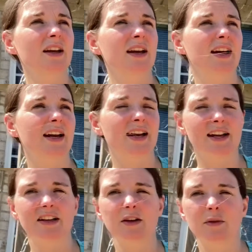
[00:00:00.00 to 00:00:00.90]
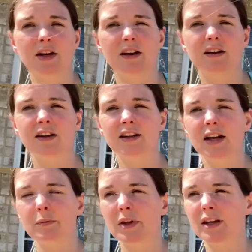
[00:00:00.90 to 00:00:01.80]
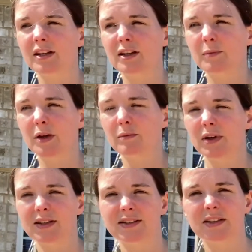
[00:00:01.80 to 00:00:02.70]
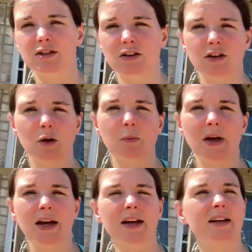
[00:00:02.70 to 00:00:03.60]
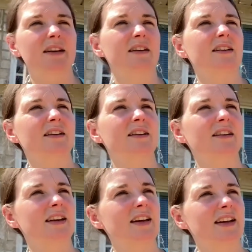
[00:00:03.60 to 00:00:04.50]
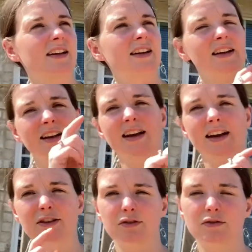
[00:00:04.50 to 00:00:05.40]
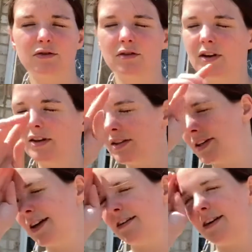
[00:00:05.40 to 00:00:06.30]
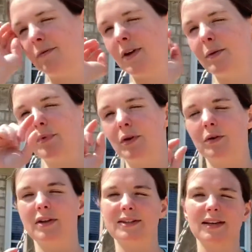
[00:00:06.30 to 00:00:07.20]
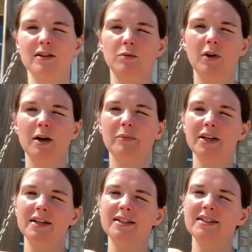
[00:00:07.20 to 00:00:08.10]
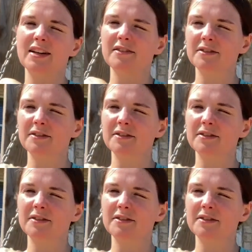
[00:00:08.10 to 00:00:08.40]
And I kind of know the area that I planted them in because I took a notepad and I drew out a diagram and I put exactly where I planted stuff,